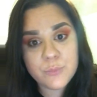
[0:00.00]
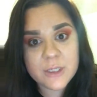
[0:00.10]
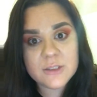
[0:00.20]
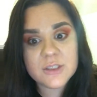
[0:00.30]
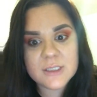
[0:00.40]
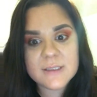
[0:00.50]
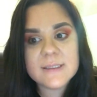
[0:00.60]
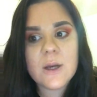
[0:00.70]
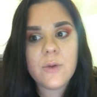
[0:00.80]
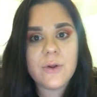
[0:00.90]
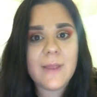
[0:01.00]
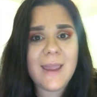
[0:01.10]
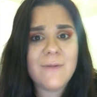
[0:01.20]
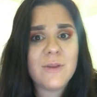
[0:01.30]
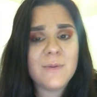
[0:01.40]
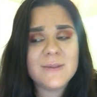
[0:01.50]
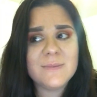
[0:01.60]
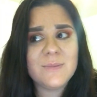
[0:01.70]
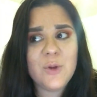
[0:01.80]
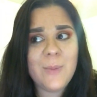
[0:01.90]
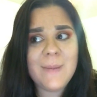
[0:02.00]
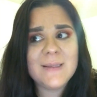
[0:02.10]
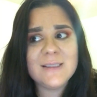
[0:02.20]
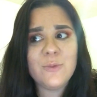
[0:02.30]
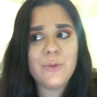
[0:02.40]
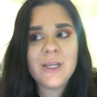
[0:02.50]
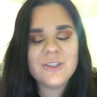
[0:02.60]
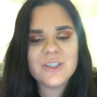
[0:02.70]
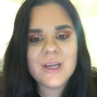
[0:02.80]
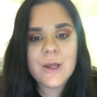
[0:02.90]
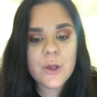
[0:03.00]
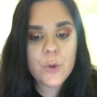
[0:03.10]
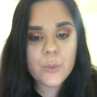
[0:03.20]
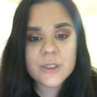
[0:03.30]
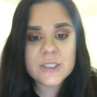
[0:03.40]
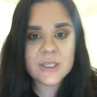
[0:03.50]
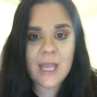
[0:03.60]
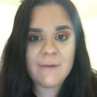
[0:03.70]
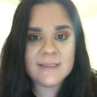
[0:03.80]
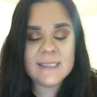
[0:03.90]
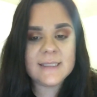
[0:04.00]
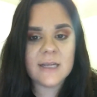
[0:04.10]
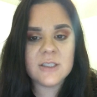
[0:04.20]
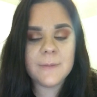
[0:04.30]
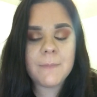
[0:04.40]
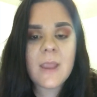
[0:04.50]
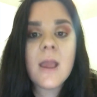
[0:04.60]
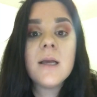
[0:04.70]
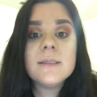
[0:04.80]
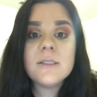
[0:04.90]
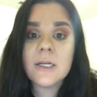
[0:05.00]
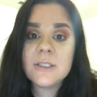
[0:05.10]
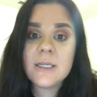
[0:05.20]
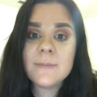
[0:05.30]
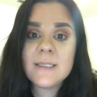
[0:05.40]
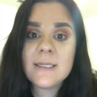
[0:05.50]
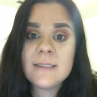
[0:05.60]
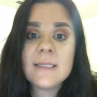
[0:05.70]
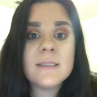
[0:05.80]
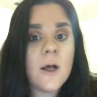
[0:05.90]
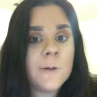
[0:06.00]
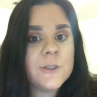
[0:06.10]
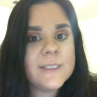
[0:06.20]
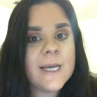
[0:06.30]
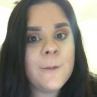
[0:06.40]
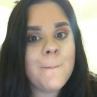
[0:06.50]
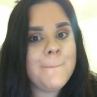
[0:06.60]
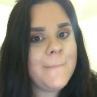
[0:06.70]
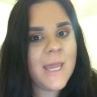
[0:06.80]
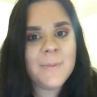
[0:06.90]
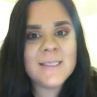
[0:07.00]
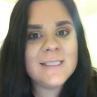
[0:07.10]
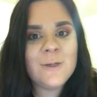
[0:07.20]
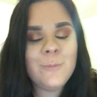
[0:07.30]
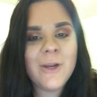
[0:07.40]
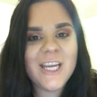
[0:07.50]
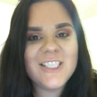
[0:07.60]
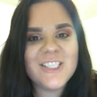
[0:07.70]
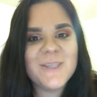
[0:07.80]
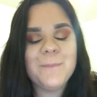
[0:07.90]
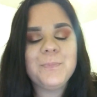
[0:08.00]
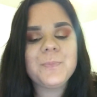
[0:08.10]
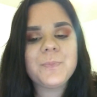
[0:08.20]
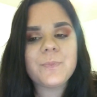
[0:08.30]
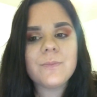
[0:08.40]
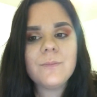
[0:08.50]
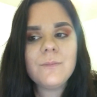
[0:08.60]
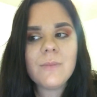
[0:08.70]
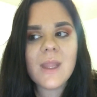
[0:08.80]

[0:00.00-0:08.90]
my son was breached. So they're like, if your baby's still breached, we're just going to have a C-section. Doctor comes in, does the ultrasound, baby's still breached.